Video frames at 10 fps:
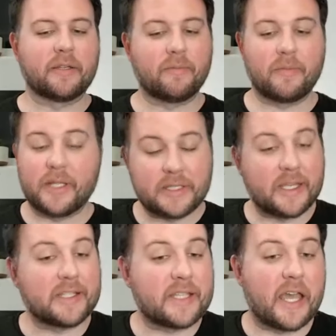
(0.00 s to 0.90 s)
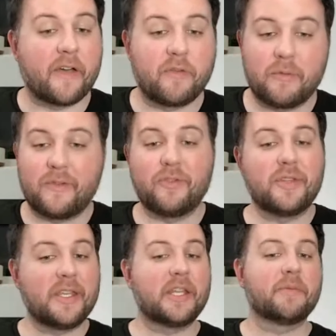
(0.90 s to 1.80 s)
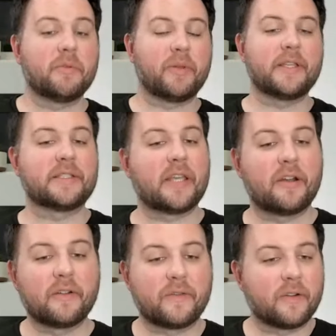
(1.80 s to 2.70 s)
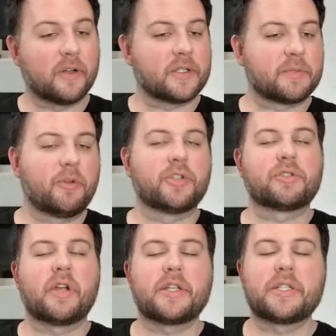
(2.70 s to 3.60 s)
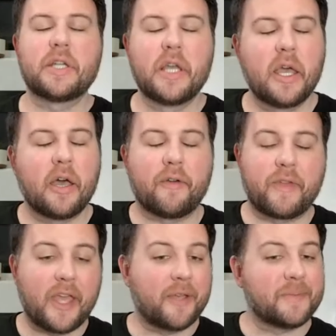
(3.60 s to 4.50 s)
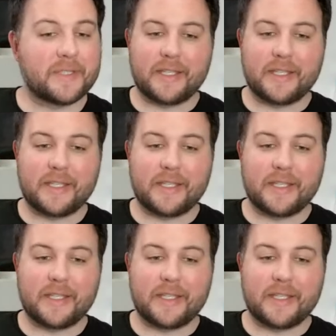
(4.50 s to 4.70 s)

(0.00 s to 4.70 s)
And it's nice to have him if you need him to play center for a small stretch of games.